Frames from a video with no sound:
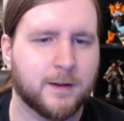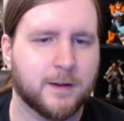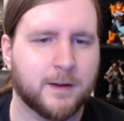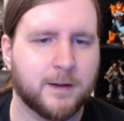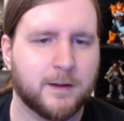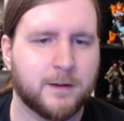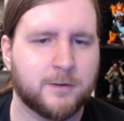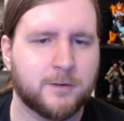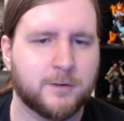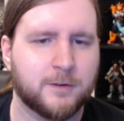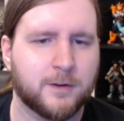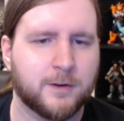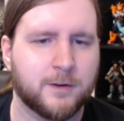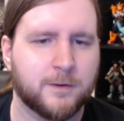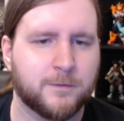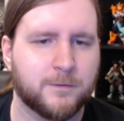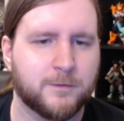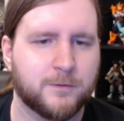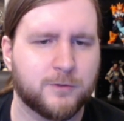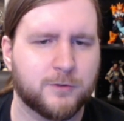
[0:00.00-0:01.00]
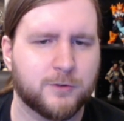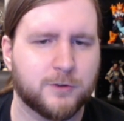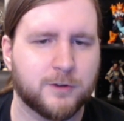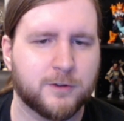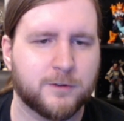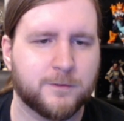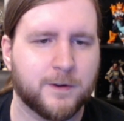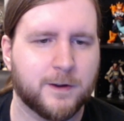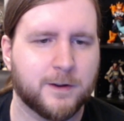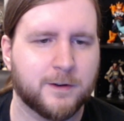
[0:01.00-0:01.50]
I should have
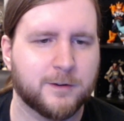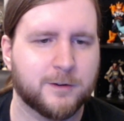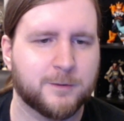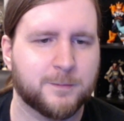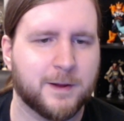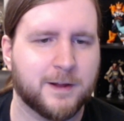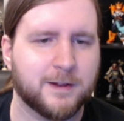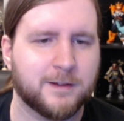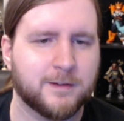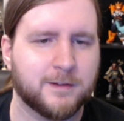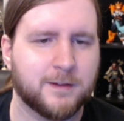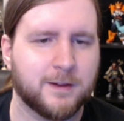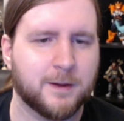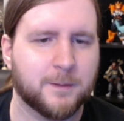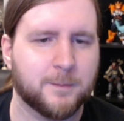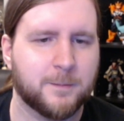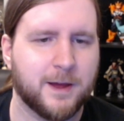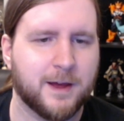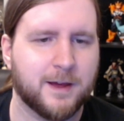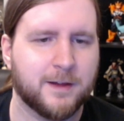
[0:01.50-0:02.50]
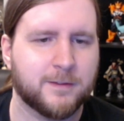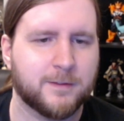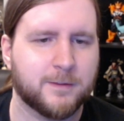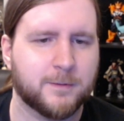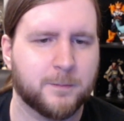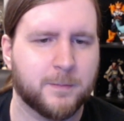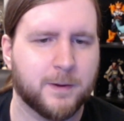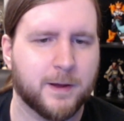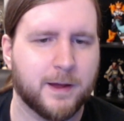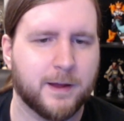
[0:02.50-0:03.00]
just found a spot to take a bath
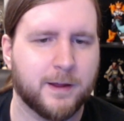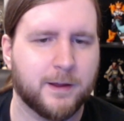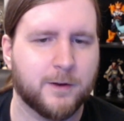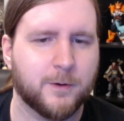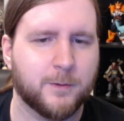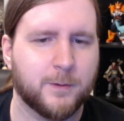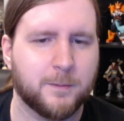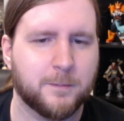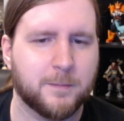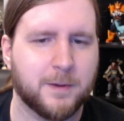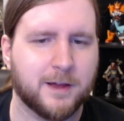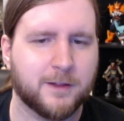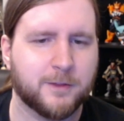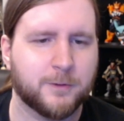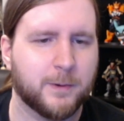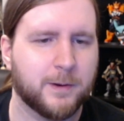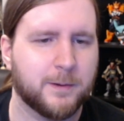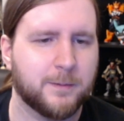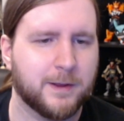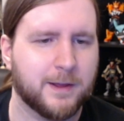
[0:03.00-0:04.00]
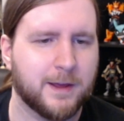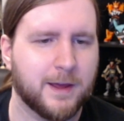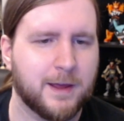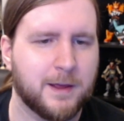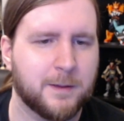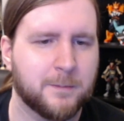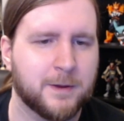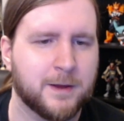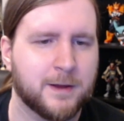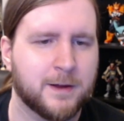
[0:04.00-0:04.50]
by going back the way we
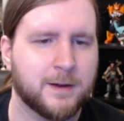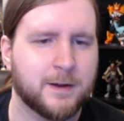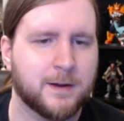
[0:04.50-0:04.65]
came.